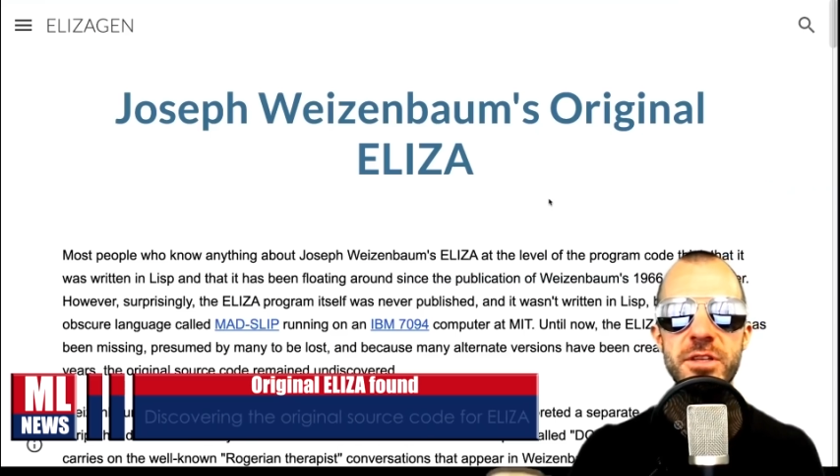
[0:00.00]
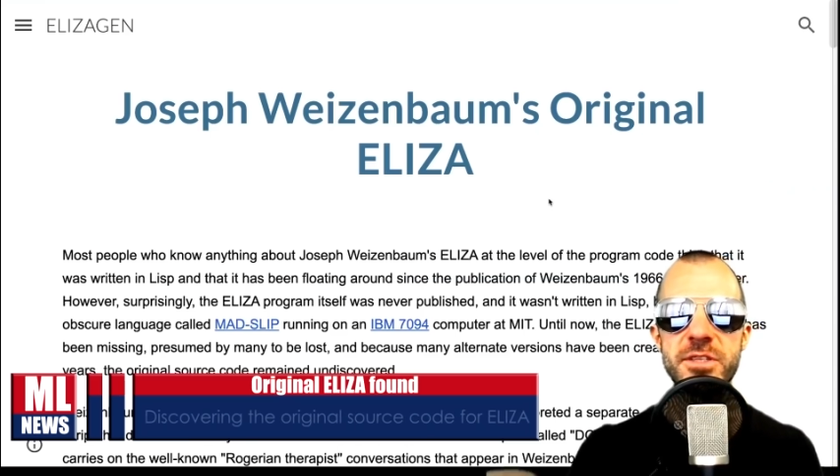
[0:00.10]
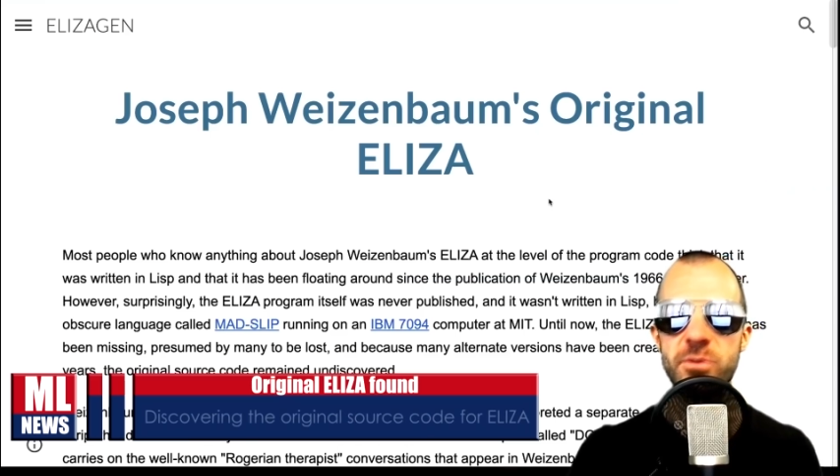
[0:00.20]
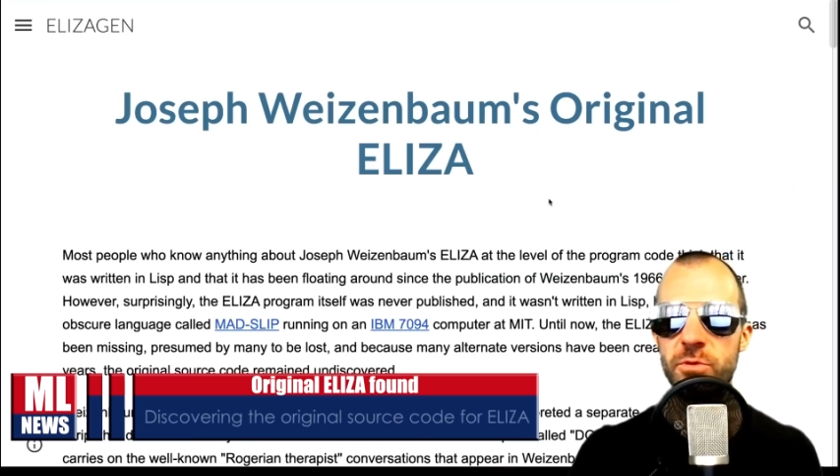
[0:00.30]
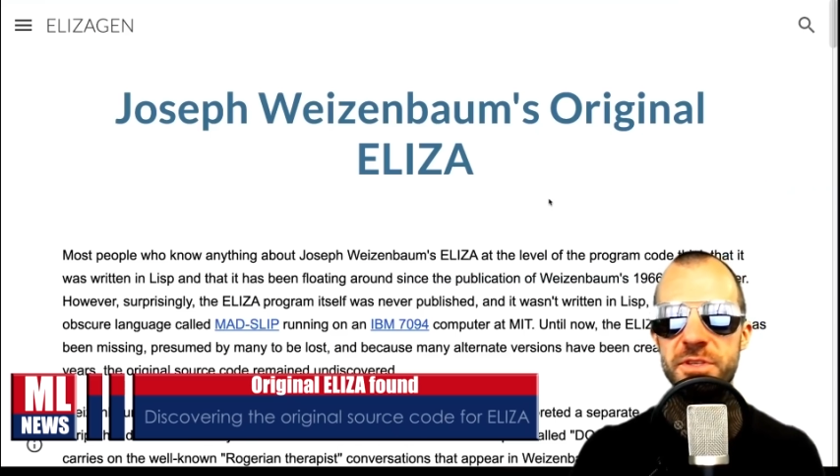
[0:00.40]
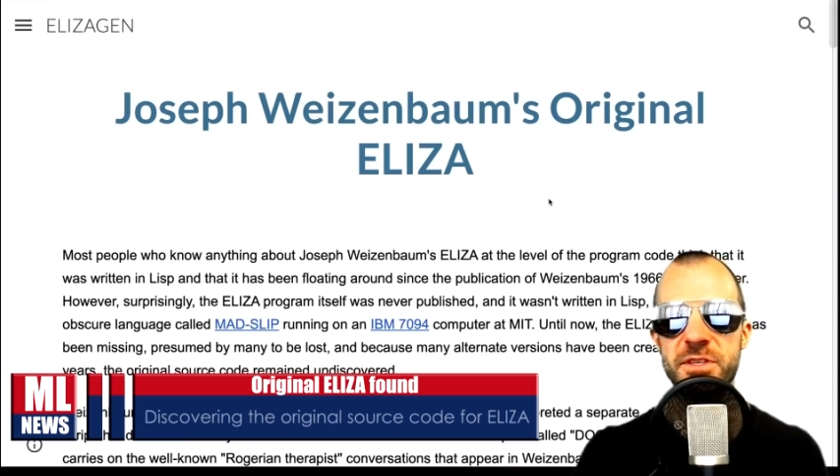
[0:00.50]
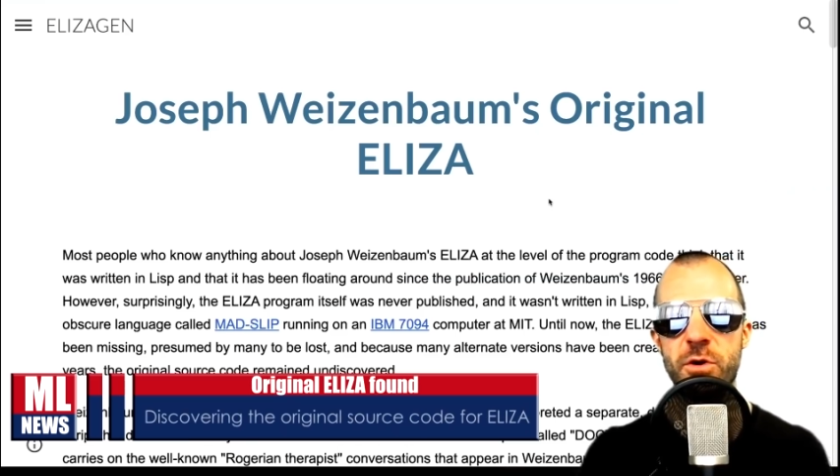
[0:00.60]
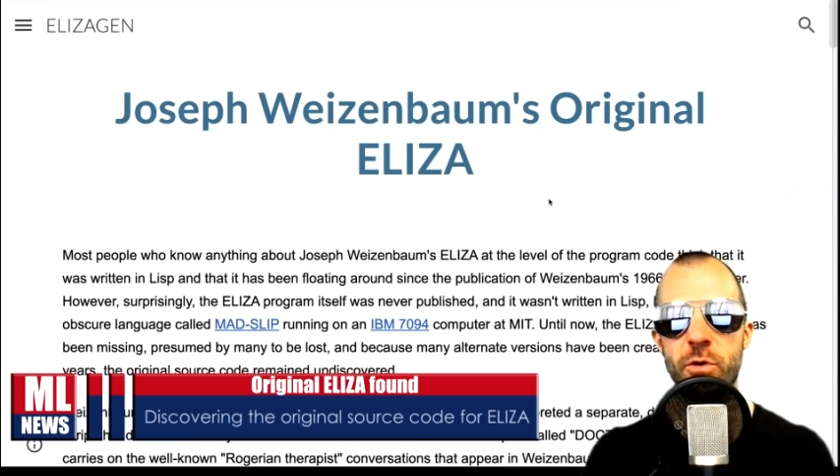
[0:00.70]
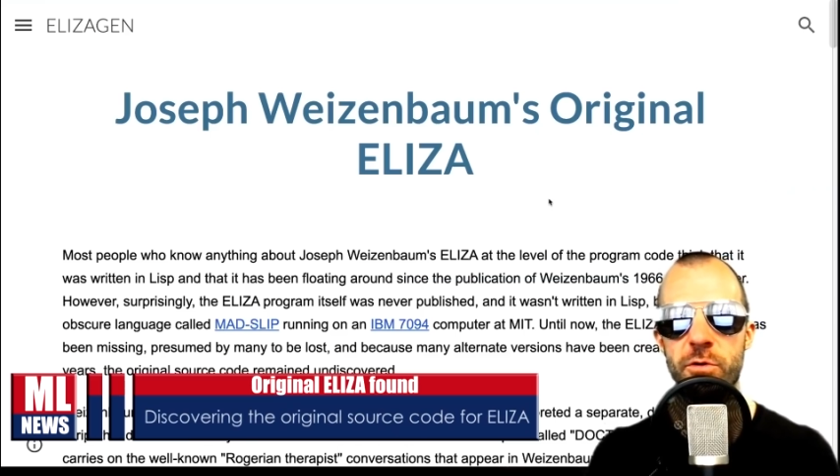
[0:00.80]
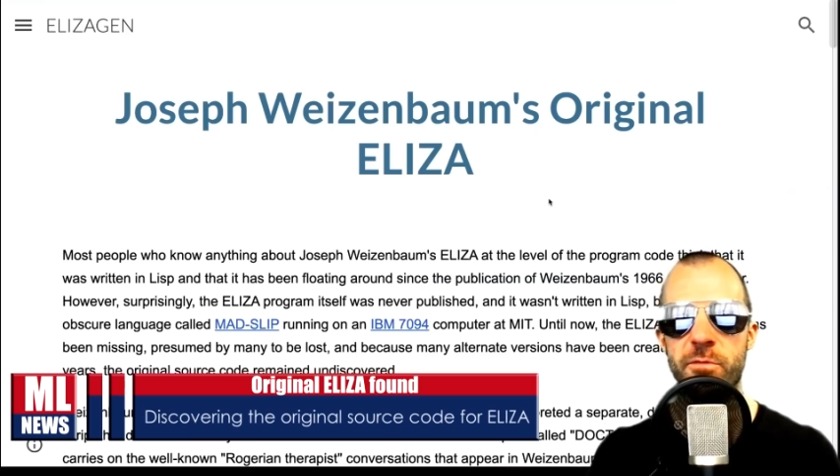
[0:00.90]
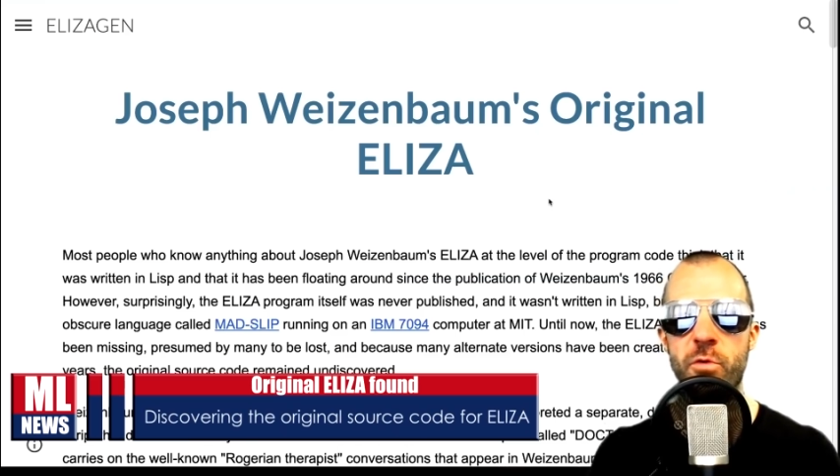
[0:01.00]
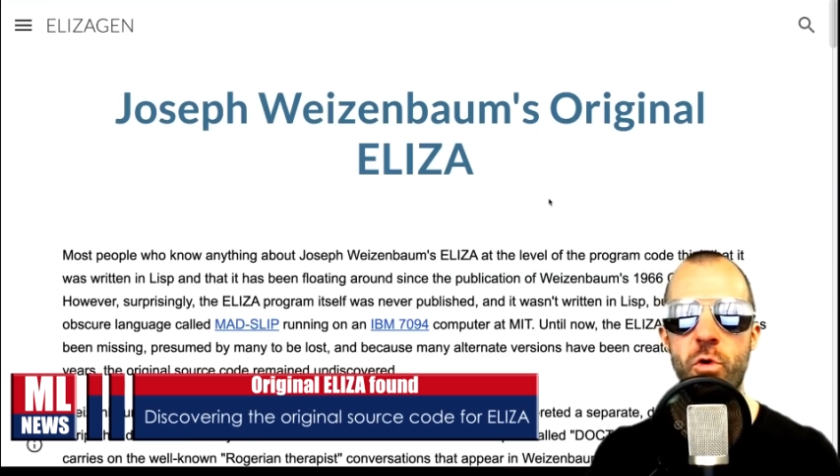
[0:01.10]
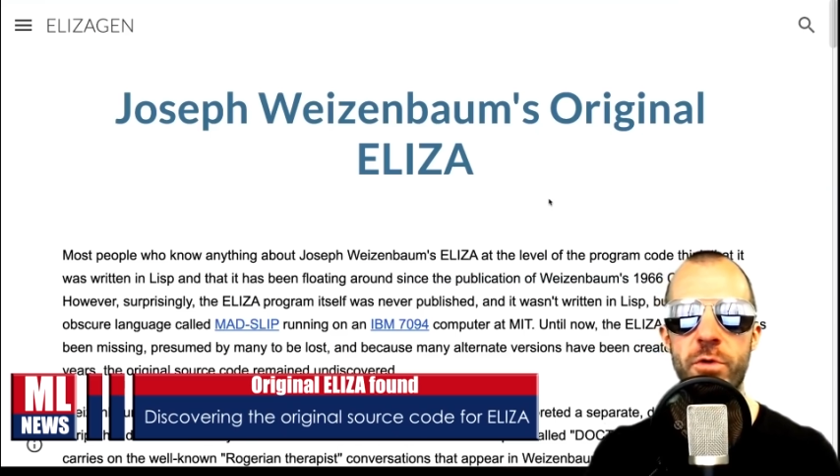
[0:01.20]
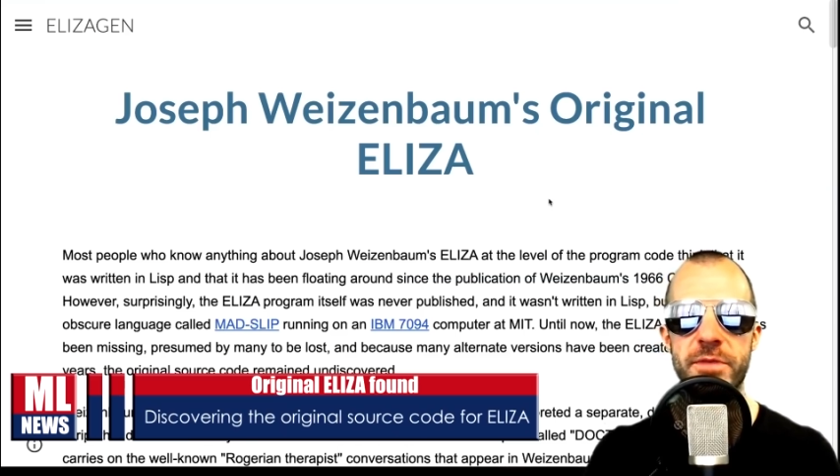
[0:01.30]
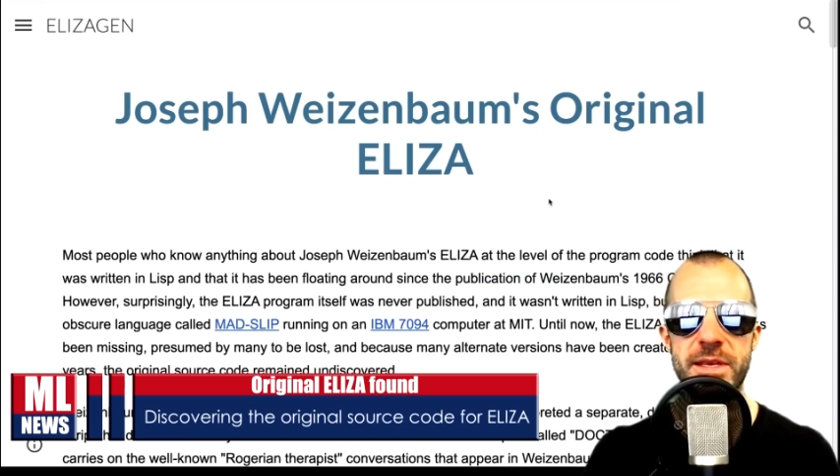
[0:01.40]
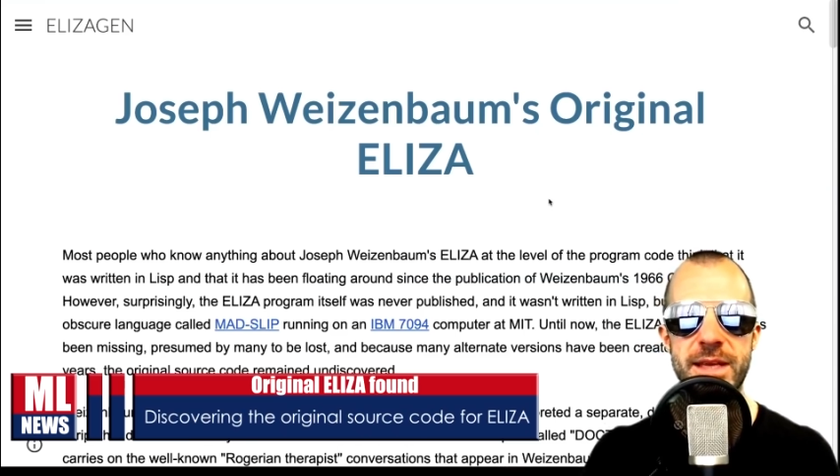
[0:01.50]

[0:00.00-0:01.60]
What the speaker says: source code for the